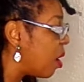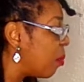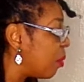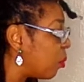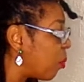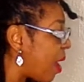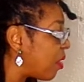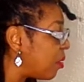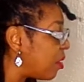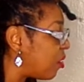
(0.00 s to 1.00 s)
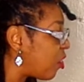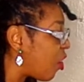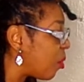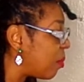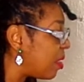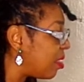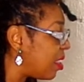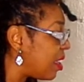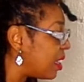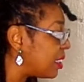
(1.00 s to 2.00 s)
but rather determine
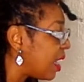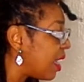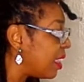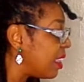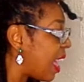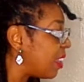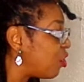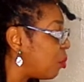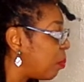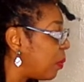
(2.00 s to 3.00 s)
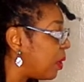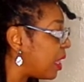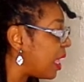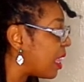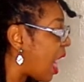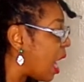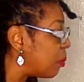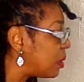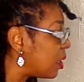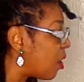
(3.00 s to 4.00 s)
this, not to put an
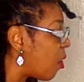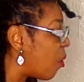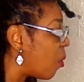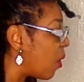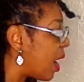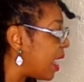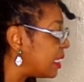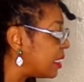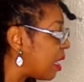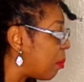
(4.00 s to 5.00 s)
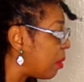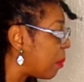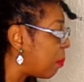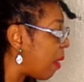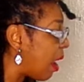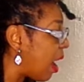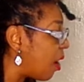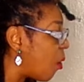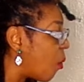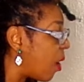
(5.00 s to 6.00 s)
obstacle or a stumbling block
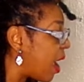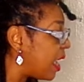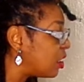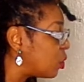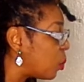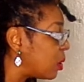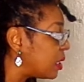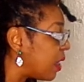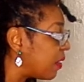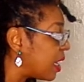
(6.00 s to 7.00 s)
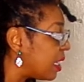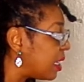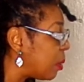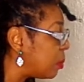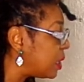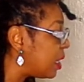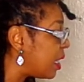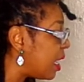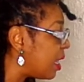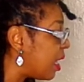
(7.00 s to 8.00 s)
or a source of contention
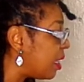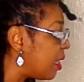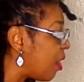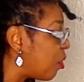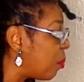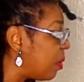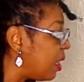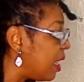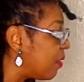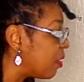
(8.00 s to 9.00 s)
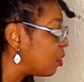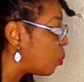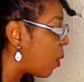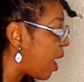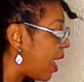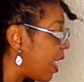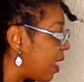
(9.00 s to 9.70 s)
in another believer's way.